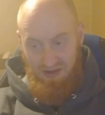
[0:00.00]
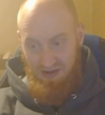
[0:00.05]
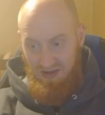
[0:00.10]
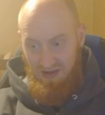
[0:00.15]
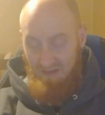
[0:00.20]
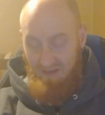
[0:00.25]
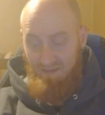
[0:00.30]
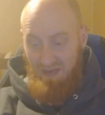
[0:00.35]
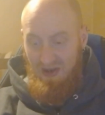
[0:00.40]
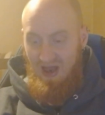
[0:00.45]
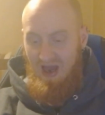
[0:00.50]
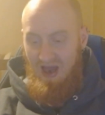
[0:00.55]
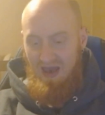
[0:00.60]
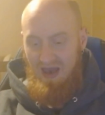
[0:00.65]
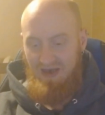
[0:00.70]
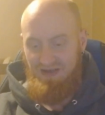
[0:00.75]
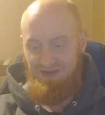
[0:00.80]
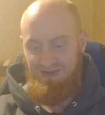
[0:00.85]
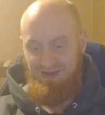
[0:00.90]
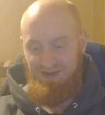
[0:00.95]

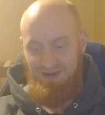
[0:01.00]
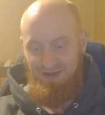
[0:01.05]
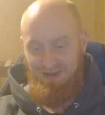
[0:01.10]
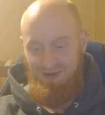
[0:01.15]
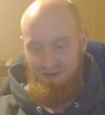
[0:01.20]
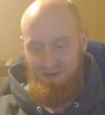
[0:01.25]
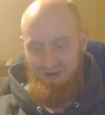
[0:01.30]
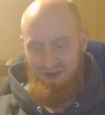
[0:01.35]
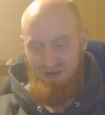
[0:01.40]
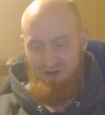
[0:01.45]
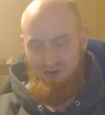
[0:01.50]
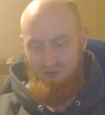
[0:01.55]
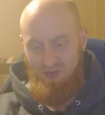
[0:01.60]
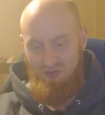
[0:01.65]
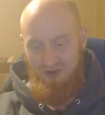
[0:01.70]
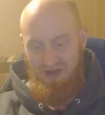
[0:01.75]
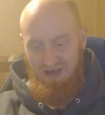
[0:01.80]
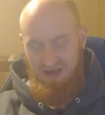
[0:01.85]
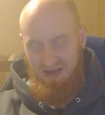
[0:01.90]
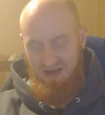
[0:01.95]
implies that you
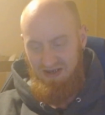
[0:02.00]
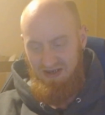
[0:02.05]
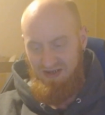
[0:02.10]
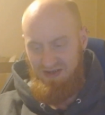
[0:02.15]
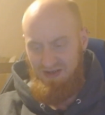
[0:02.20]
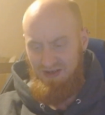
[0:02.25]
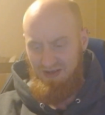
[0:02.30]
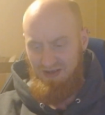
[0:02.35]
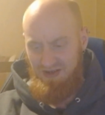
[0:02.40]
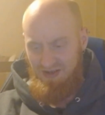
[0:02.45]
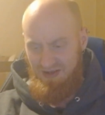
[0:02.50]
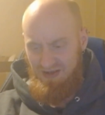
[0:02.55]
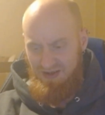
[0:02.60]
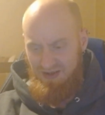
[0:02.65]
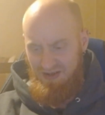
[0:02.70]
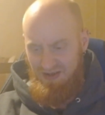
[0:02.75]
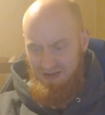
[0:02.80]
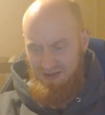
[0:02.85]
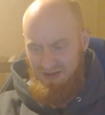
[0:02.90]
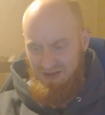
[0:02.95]
need
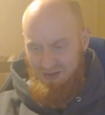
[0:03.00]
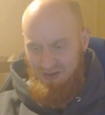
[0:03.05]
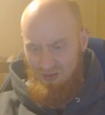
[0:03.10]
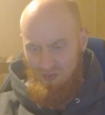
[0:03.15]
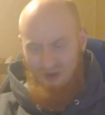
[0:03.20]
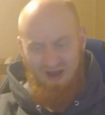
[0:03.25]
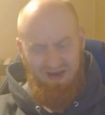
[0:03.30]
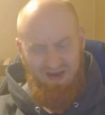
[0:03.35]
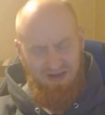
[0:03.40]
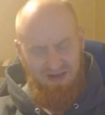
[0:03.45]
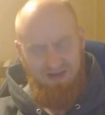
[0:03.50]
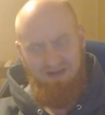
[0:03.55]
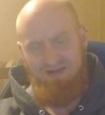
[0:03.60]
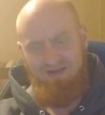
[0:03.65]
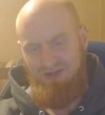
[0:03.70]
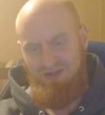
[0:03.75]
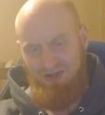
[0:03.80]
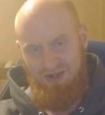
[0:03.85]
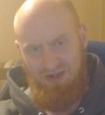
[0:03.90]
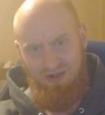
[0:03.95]

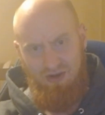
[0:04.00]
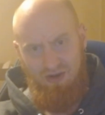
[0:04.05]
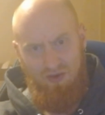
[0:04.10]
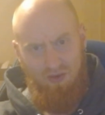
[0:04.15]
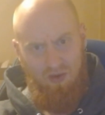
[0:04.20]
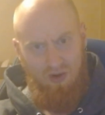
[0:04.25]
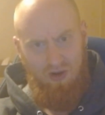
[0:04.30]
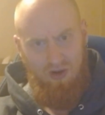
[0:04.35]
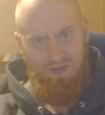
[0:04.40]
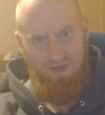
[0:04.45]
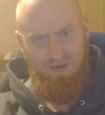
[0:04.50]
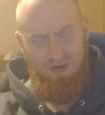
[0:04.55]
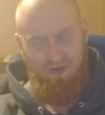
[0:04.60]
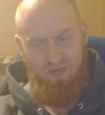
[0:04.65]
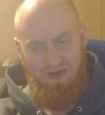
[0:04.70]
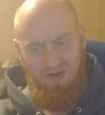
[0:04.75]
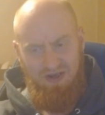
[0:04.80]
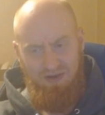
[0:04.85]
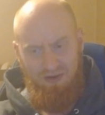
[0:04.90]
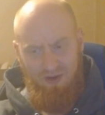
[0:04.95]
recognition or you
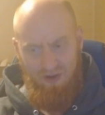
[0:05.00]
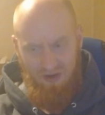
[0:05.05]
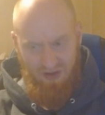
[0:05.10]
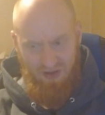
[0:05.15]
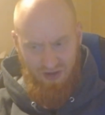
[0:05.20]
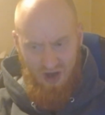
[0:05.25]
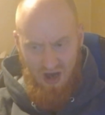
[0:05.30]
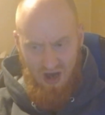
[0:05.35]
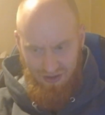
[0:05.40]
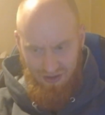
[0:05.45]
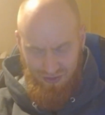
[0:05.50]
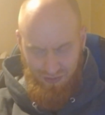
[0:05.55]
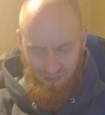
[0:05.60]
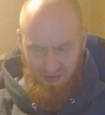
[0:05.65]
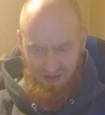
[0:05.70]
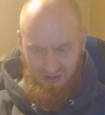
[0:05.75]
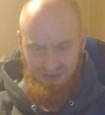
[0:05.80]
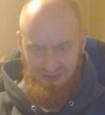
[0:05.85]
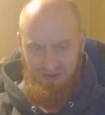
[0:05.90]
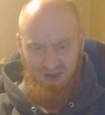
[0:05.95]
need their acknowledgement
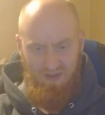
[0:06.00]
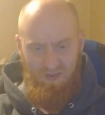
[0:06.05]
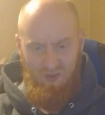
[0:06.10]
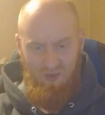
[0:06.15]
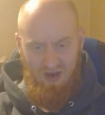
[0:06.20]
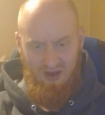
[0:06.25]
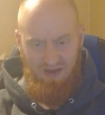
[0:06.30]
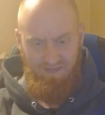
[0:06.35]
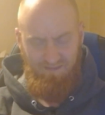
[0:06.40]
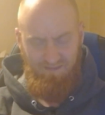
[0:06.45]
in some way.